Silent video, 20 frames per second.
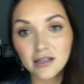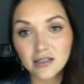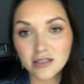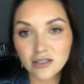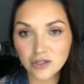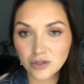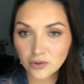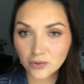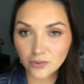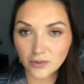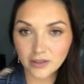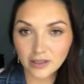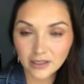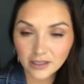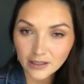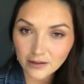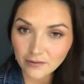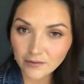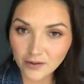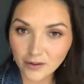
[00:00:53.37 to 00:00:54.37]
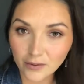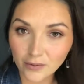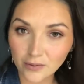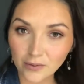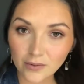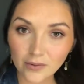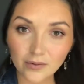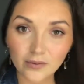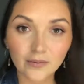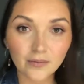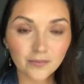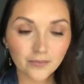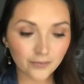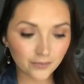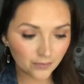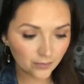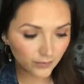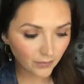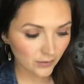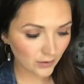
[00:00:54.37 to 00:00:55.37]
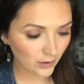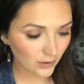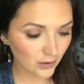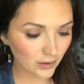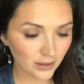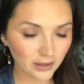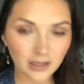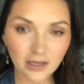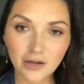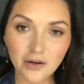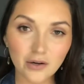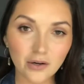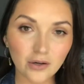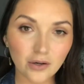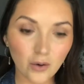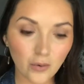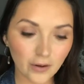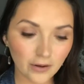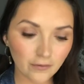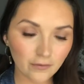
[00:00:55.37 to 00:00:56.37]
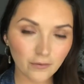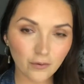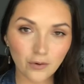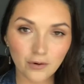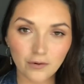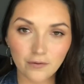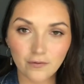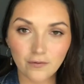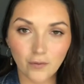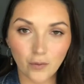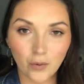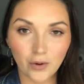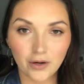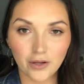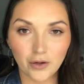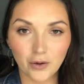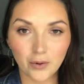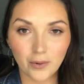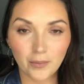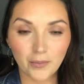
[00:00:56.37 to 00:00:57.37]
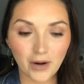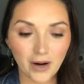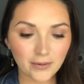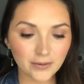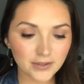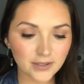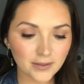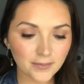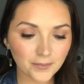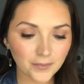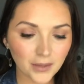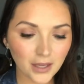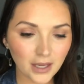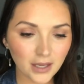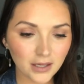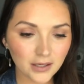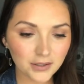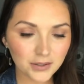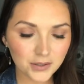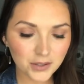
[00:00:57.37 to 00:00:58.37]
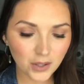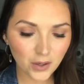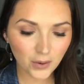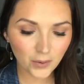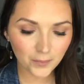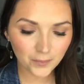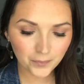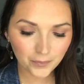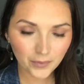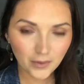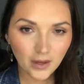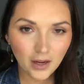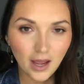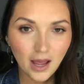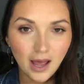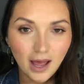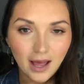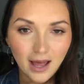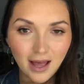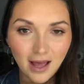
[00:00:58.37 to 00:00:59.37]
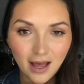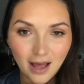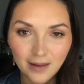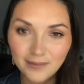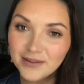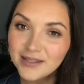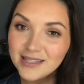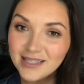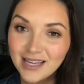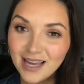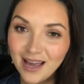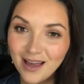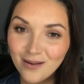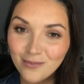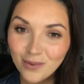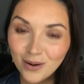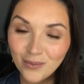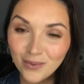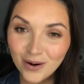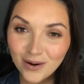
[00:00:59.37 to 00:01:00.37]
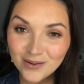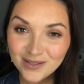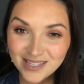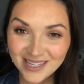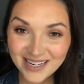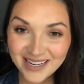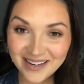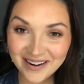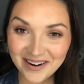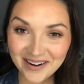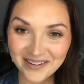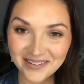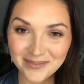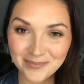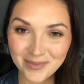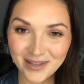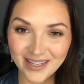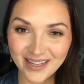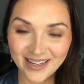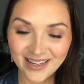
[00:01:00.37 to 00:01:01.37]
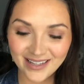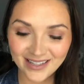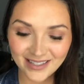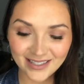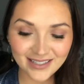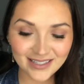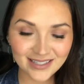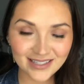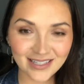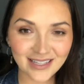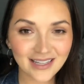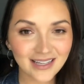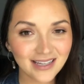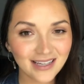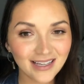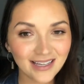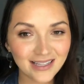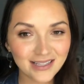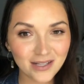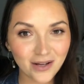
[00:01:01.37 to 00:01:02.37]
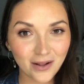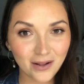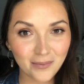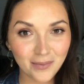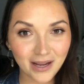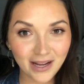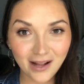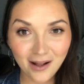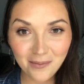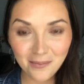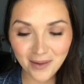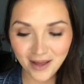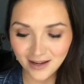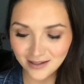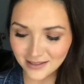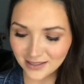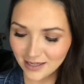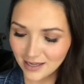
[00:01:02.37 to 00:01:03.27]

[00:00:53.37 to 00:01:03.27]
to really give you the look that you're going for your brows. So obviously I have my brows in here because it's all in my compact.